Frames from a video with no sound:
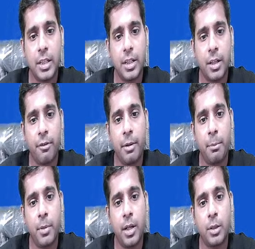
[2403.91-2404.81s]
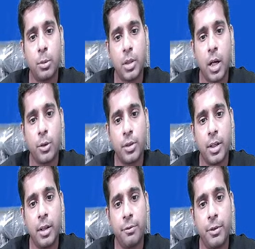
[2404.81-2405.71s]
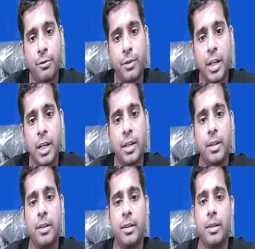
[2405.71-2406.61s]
November 2015